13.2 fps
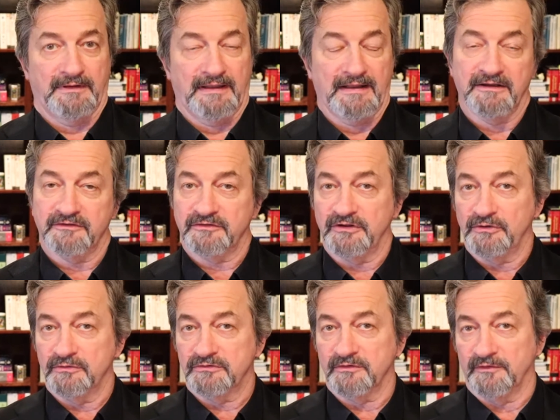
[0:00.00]
And it's the
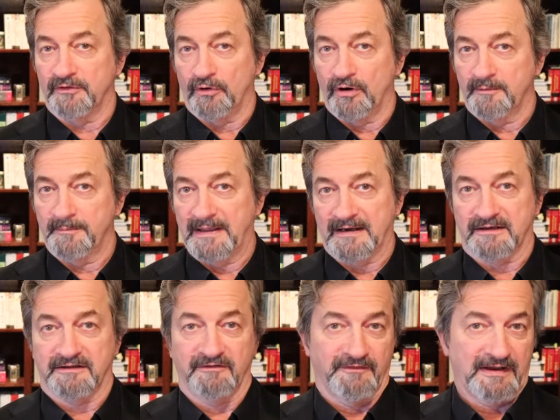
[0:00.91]
use of an
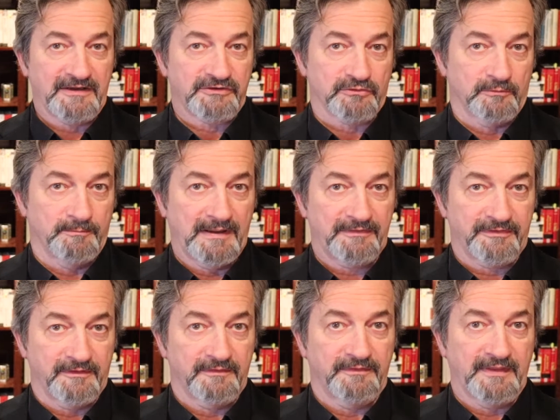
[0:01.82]
automatic device or
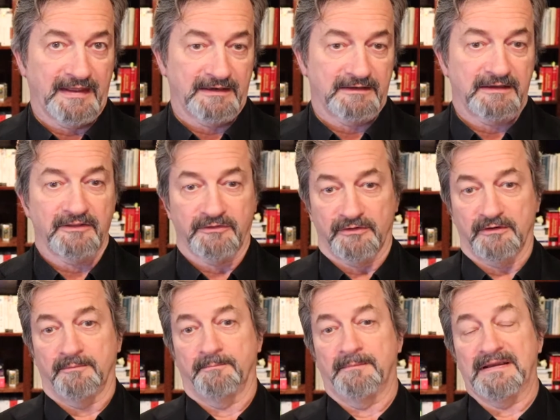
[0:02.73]
method that
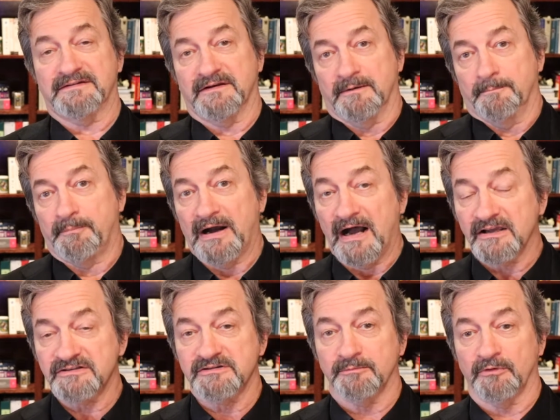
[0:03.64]
either makes it
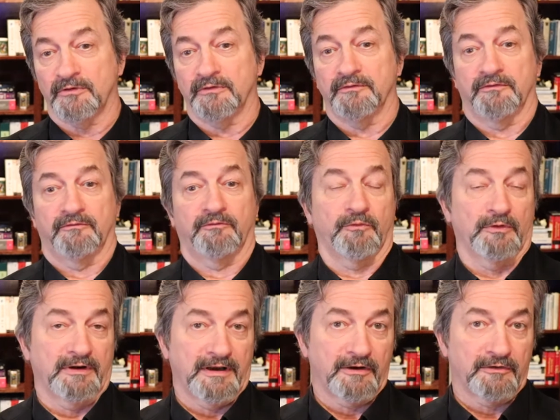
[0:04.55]
impossible for
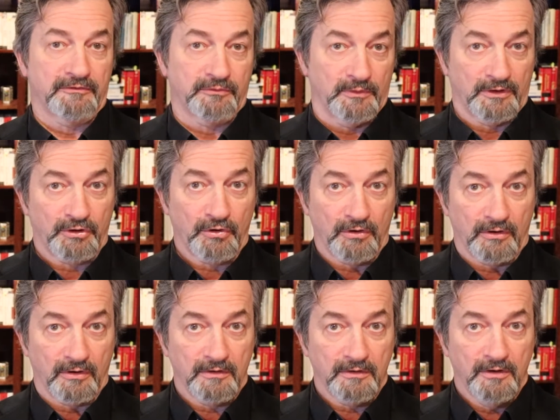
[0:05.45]
an error to
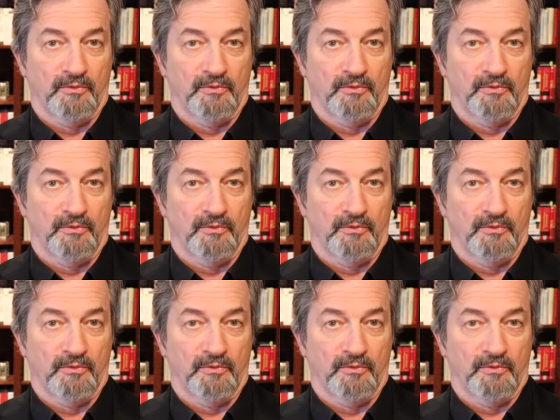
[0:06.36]
occur,